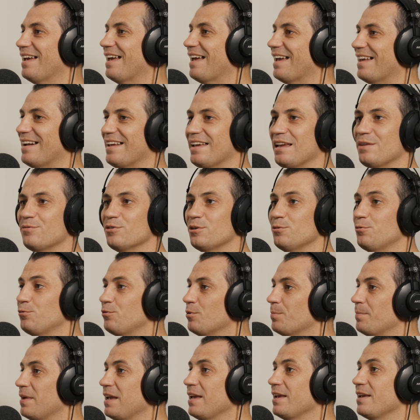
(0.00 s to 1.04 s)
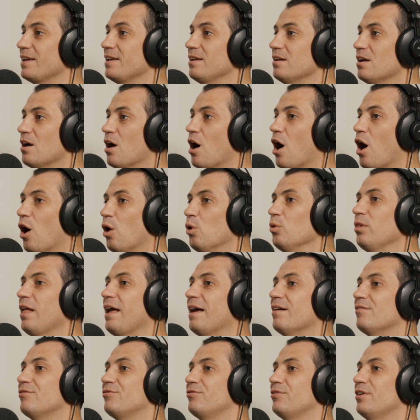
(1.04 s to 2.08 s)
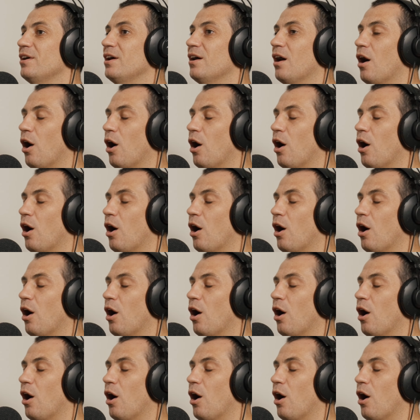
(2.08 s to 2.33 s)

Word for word: And even for me, I'll have